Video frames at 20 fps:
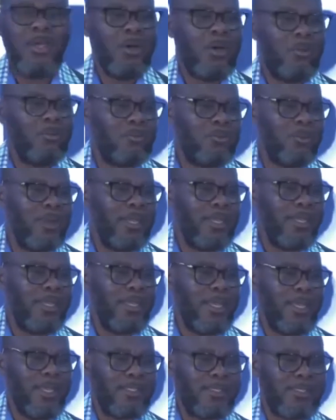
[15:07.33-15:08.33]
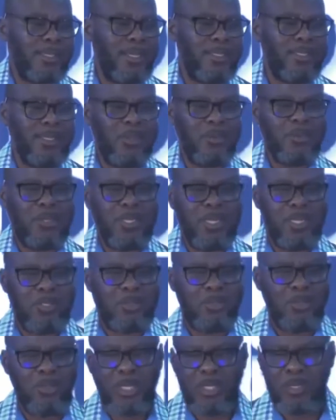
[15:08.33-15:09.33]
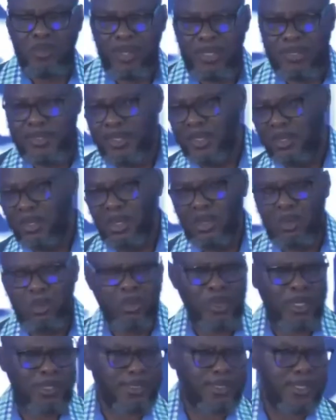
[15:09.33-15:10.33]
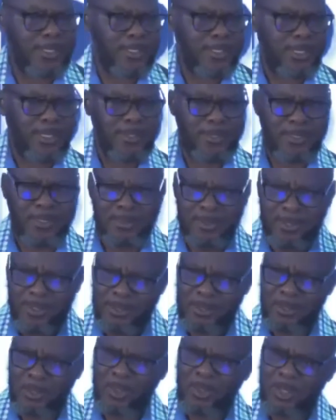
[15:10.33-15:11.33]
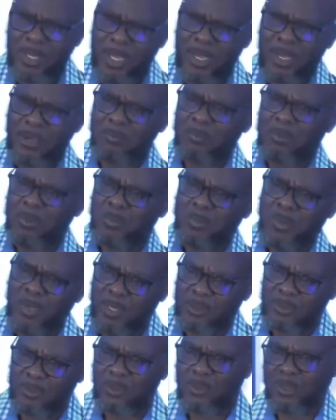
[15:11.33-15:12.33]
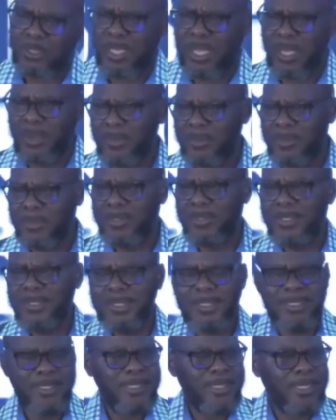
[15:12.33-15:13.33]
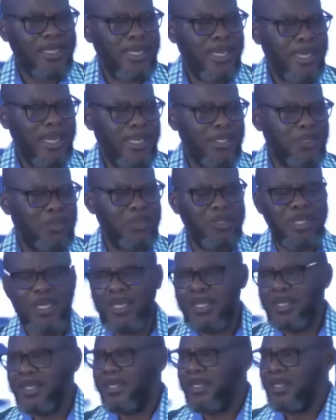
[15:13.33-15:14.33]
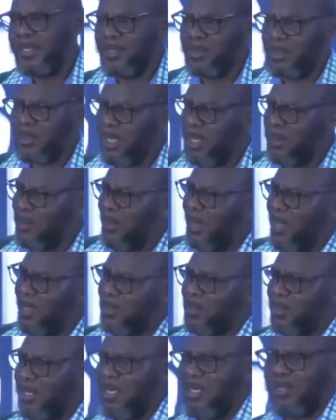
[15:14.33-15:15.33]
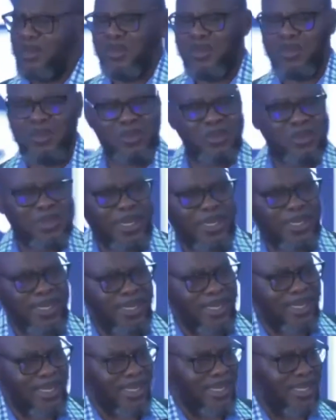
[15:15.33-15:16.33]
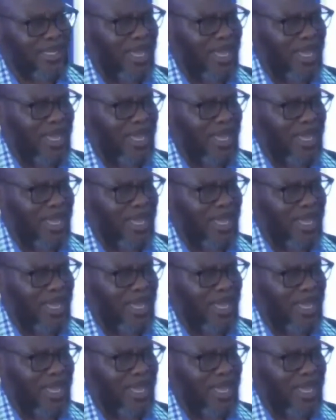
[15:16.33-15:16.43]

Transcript: On Friday, I sat down looking at you and you were saying all we were saying. That's all I have prepared for now. And today, you came here today, you started again.